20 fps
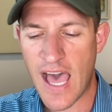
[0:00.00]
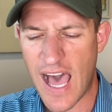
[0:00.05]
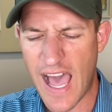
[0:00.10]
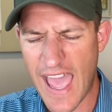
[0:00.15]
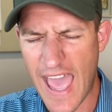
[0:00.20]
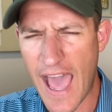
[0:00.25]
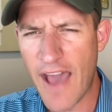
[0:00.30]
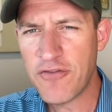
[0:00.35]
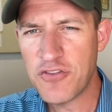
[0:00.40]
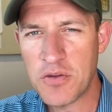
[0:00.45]
I
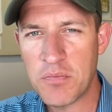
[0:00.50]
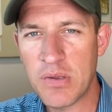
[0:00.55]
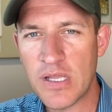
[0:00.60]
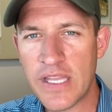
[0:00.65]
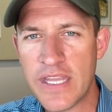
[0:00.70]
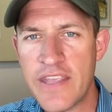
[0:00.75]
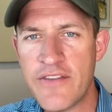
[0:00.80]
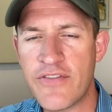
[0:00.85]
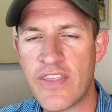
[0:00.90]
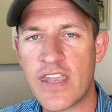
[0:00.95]
have to
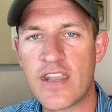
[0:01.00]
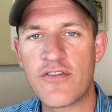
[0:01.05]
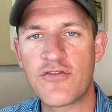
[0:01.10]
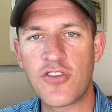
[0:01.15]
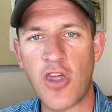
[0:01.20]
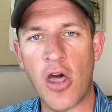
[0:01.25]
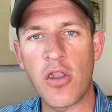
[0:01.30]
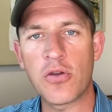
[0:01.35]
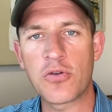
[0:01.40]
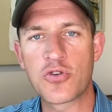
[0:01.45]
believe that if
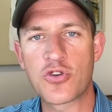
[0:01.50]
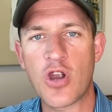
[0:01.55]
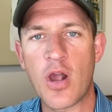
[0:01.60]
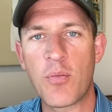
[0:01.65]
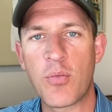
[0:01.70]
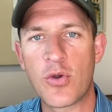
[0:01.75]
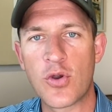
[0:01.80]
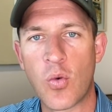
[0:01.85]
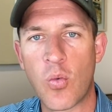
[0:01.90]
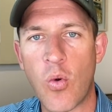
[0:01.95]
Donald
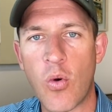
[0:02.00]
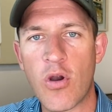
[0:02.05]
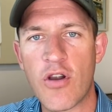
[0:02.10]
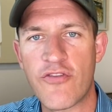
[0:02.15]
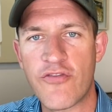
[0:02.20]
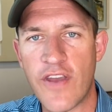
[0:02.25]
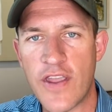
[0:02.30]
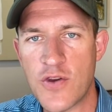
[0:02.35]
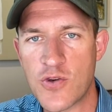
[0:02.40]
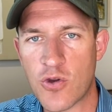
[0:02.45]
Trump would have wore a
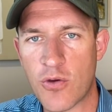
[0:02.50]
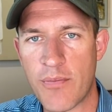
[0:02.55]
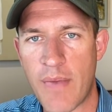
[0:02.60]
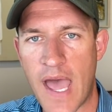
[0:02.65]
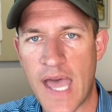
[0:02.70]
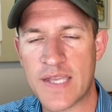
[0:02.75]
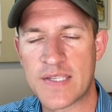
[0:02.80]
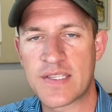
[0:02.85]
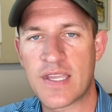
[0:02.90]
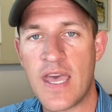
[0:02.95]
facial
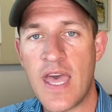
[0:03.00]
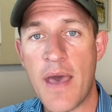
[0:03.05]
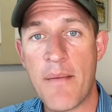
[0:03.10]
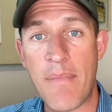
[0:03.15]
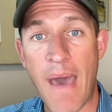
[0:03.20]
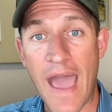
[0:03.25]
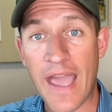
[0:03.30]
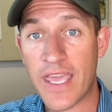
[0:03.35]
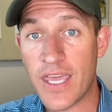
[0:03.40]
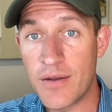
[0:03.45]
mask
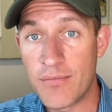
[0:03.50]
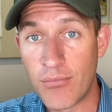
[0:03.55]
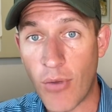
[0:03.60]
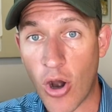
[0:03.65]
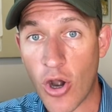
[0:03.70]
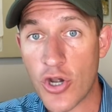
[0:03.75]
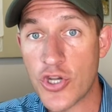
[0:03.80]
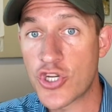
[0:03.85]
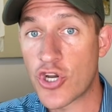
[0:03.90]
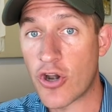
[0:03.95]
back in
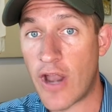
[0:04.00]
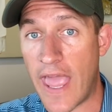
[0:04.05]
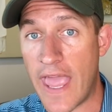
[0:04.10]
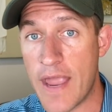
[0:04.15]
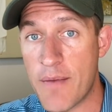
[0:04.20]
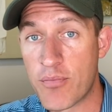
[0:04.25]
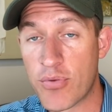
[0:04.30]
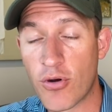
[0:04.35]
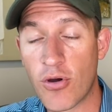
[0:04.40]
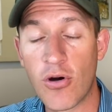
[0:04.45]
March or
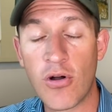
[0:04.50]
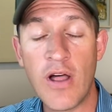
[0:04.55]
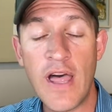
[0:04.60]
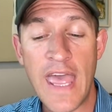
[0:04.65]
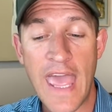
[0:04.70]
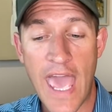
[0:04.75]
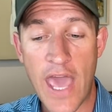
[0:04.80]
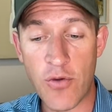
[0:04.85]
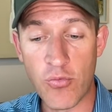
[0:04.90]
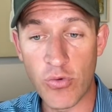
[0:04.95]
April
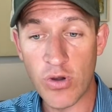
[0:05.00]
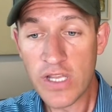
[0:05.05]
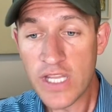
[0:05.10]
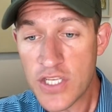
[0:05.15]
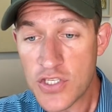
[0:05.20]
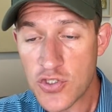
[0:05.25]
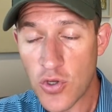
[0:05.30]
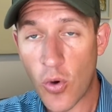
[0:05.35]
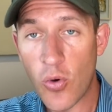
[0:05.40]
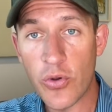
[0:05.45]
and really
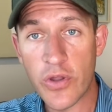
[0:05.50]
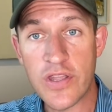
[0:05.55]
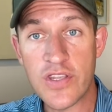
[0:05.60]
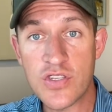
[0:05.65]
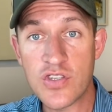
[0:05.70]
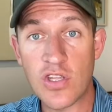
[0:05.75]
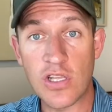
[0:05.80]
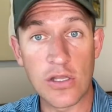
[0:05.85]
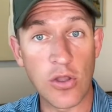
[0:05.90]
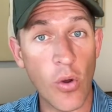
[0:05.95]
told
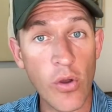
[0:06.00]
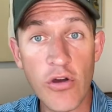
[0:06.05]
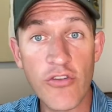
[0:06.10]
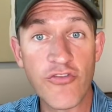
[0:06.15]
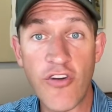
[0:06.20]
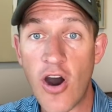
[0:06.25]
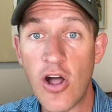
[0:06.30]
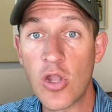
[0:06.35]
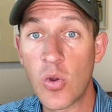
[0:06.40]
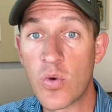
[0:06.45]
his loyal
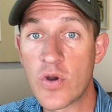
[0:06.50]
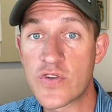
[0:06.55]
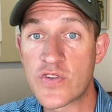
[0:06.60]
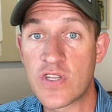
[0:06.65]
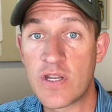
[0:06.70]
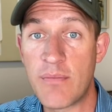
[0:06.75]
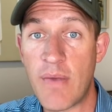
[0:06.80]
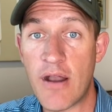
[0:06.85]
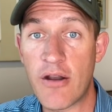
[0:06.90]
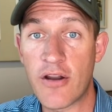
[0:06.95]
followers in
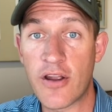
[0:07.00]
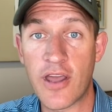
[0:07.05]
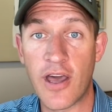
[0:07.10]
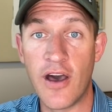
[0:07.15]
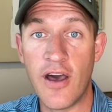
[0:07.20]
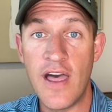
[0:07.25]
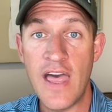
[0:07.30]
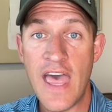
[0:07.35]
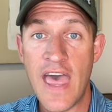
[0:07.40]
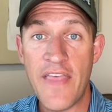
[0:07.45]

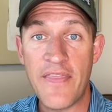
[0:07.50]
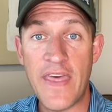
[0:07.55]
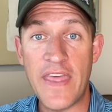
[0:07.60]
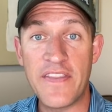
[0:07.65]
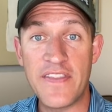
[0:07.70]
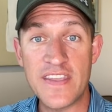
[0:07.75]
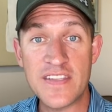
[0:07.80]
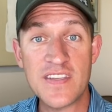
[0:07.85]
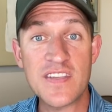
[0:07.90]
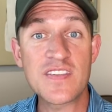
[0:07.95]
America
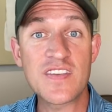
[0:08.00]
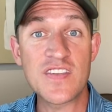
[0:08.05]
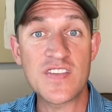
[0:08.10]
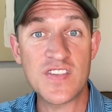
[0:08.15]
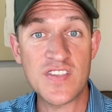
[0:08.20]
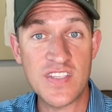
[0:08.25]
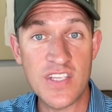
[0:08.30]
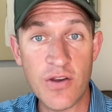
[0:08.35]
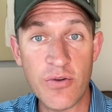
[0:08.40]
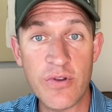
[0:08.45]
that this is a
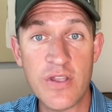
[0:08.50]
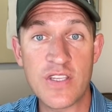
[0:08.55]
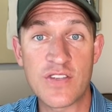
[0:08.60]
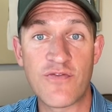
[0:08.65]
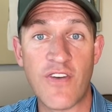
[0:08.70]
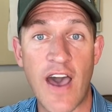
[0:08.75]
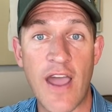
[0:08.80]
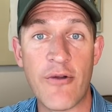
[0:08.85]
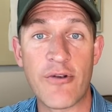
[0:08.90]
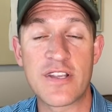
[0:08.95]
serious
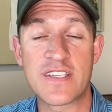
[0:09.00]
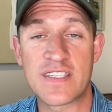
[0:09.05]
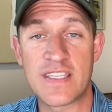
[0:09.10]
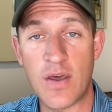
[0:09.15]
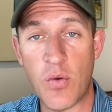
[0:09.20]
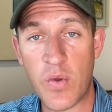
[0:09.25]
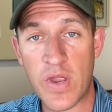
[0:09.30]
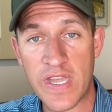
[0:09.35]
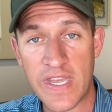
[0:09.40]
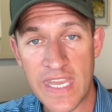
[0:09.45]
virus,
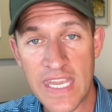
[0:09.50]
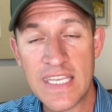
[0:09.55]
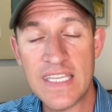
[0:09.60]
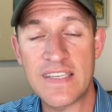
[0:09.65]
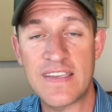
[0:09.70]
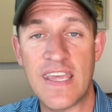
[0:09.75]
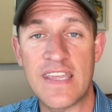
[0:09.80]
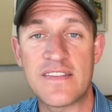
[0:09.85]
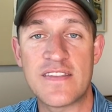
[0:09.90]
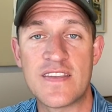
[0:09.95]
that we need to
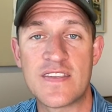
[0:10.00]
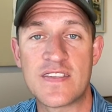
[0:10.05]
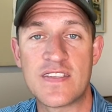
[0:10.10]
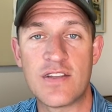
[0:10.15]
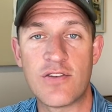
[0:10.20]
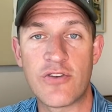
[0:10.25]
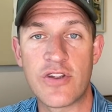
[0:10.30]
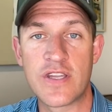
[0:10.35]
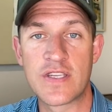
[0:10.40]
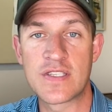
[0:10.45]
take this
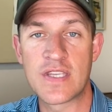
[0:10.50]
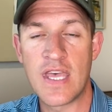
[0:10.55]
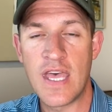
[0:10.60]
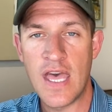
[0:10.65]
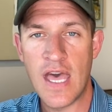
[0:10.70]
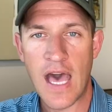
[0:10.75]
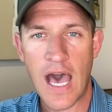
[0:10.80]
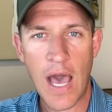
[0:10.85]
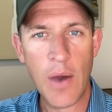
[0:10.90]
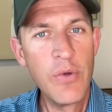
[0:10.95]
serious,
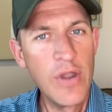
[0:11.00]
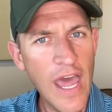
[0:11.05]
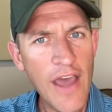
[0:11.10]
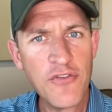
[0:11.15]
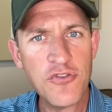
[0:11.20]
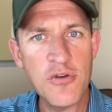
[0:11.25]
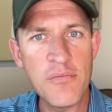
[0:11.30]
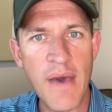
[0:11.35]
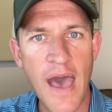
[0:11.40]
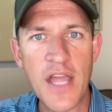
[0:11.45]
I would have
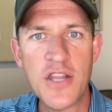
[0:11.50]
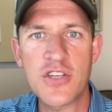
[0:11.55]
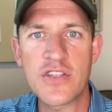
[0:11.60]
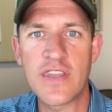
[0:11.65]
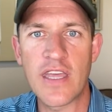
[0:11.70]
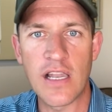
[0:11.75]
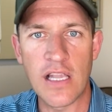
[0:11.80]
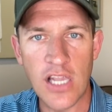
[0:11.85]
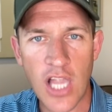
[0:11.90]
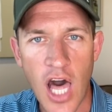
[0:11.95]
to imagine
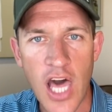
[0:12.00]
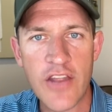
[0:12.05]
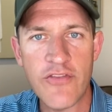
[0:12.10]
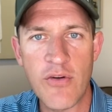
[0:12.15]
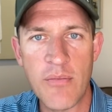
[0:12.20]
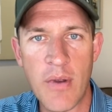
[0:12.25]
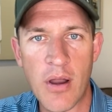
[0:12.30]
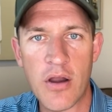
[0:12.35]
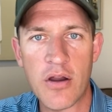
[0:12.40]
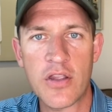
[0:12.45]
that a lot of
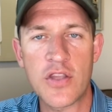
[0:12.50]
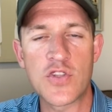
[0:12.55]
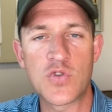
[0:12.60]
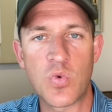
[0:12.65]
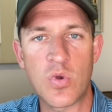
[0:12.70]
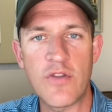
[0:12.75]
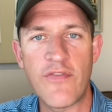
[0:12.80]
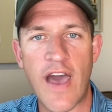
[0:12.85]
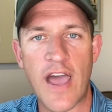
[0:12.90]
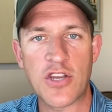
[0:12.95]
Americans
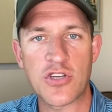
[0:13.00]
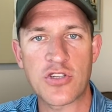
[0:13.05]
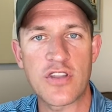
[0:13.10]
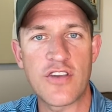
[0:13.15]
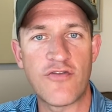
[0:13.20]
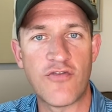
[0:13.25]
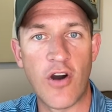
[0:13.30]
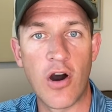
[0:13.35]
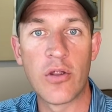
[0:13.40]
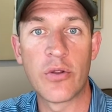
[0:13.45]
would have actually
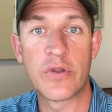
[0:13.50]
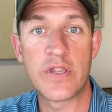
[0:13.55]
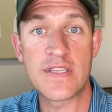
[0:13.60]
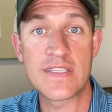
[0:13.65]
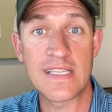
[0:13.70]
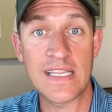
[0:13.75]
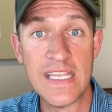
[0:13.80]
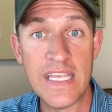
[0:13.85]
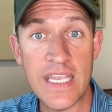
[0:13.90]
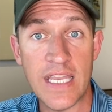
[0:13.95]
followed
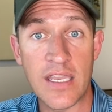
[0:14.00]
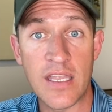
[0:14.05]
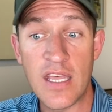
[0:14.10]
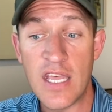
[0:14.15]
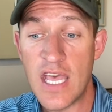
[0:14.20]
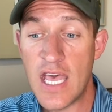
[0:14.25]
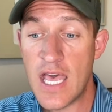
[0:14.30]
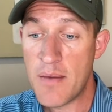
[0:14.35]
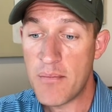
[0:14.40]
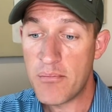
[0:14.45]
his lead.
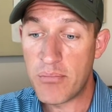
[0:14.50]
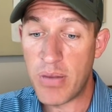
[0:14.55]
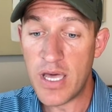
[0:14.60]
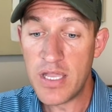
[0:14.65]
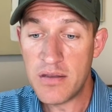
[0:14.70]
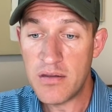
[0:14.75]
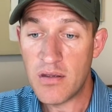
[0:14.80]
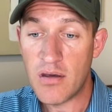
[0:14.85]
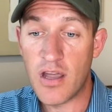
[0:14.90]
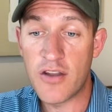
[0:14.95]

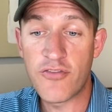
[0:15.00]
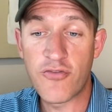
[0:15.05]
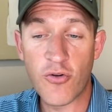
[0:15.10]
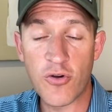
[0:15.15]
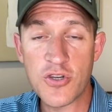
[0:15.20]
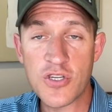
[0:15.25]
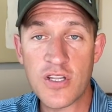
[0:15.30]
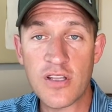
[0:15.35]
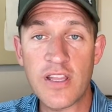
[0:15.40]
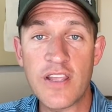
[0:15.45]
But
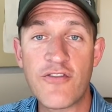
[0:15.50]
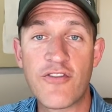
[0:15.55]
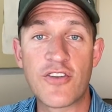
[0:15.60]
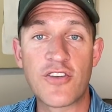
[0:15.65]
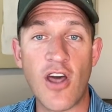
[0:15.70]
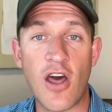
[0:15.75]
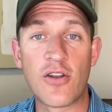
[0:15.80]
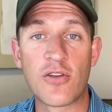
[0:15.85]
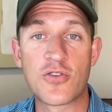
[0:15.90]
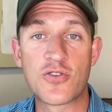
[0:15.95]
unfortunately for
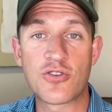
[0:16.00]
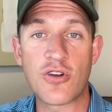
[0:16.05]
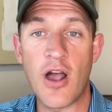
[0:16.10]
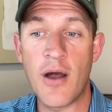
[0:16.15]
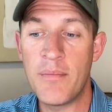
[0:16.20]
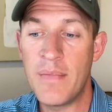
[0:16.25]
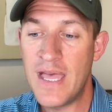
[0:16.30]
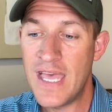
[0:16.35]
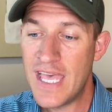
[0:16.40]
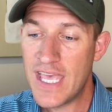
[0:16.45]
Donald
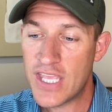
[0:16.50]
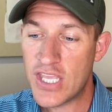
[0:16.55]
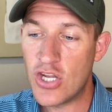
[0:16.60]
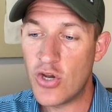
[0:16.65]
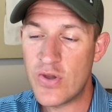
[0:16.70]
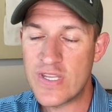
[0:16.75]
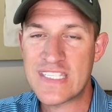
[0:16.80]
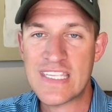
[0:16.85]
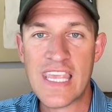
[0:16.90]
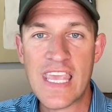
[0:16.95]
Trump, you know,
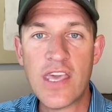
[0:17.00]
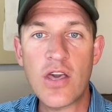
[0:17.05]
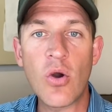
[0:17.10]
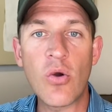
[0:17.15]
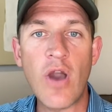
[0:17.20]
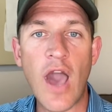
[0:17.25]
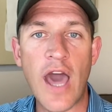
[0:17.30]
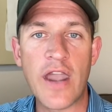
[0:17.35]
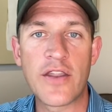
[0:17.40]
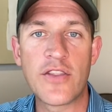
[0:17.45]
his ego
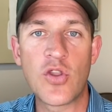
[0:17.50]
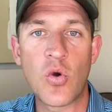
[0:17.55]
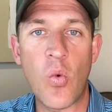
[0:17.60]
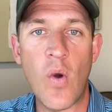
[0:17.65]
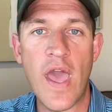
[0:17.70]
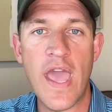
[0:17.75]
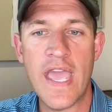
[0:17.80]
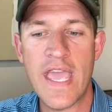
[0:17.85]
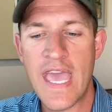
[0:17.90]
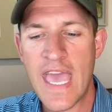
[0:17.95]
got in the
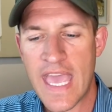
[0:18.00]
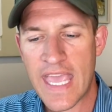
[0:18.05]
way.